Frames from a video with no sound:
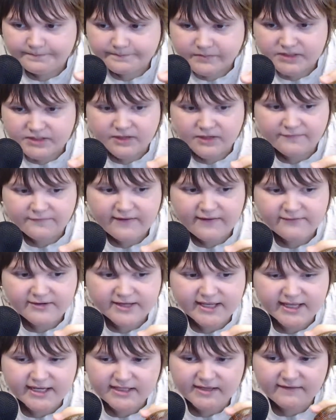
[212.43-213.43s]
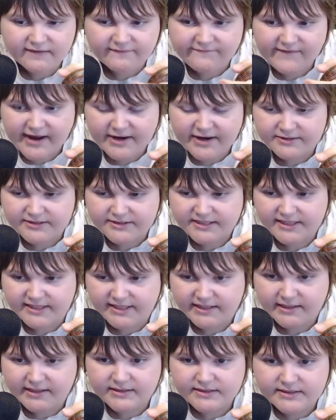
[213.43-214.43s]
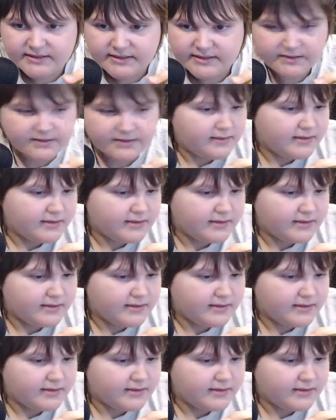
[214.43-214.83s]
So if you're ever getting a fire skink,